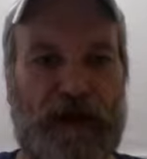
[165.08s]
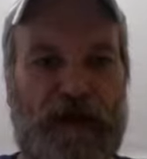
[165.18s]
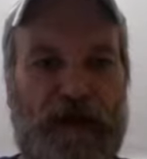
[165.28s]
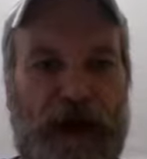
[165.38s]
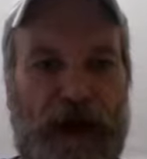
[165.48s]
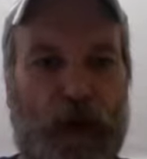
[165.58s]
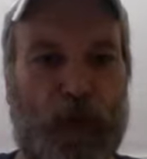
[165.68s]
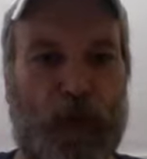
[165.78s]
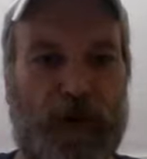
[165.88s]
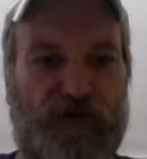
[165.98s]
that
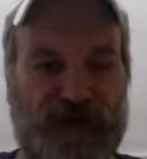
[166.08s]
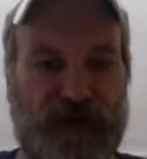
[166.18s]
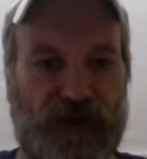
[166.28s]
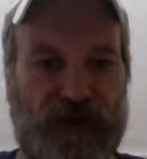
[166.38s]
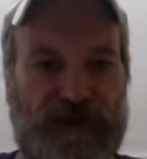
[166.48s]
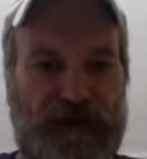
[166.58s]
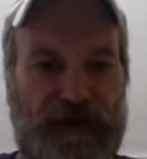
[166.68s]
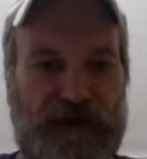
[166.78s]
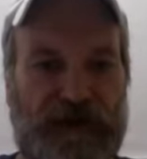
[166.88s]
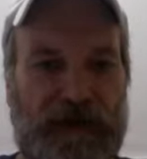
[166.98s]
would
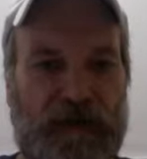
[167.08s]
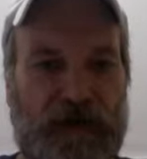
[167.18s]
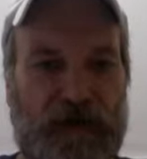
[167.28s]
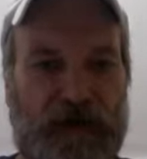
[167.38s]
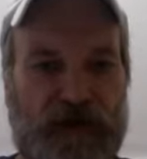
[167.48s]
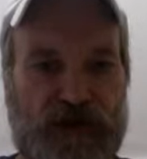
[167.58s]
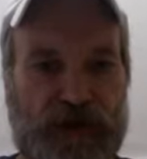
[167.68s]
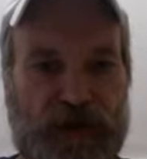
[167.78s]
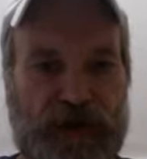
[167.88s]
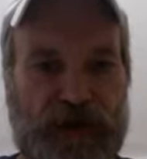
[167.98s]
facilitate
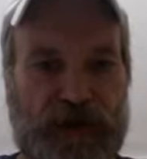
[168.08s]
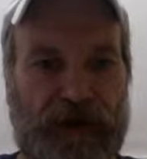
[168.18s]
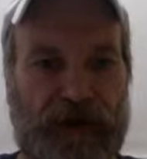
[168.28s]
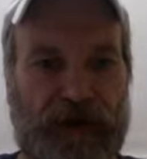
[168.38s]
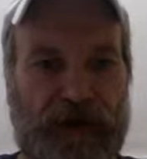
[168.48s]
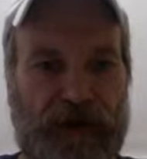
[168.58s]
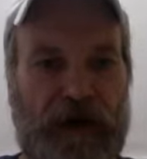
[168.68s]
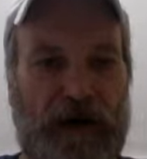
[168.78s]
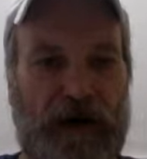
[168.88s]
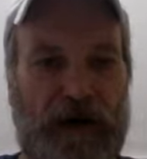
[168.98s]
administering
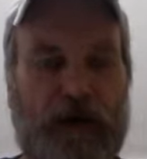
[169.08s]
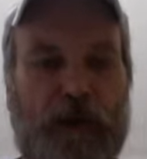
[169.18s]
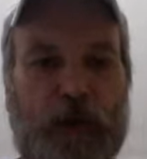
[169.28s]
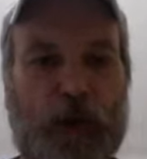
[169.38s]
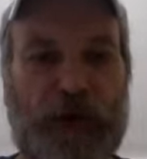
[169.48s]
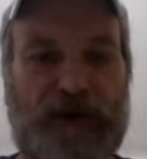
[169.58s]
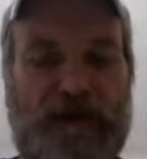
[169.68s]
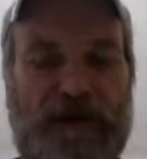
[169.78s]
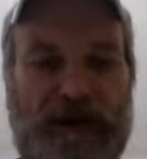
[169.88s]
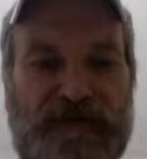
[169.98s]
employee
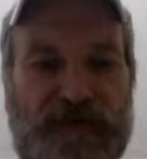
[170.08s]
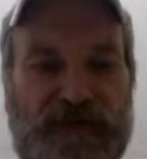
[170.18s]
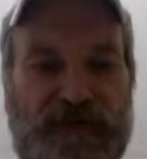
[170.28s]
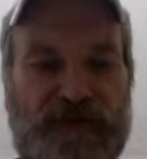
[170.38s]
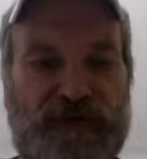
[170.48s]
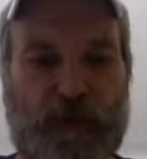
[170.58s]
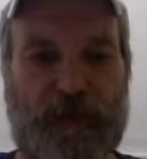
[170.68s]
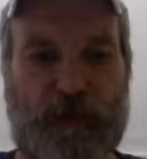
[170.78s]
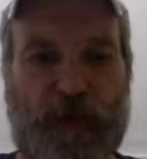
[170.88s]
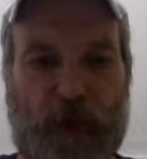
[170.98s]
benefits. This would be
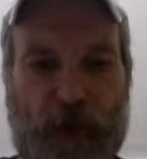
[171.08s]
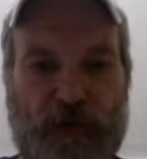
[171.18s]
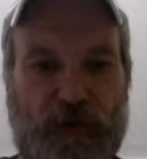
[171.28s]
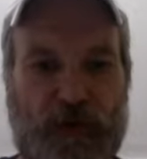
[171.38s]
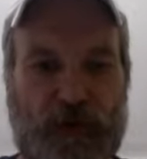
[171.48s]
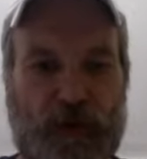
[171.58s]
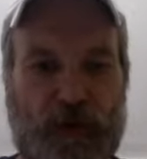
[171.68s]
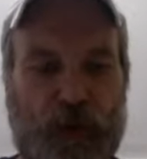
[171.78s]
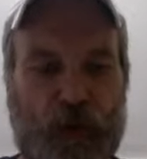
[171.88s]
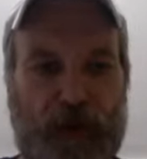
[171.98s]
a perk to the
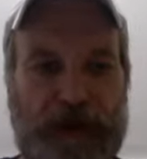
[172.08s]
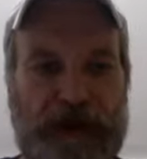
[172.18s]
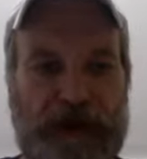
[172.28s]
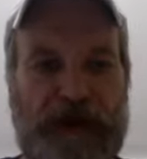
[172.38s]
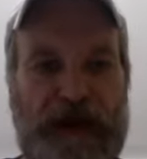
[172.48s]
employee.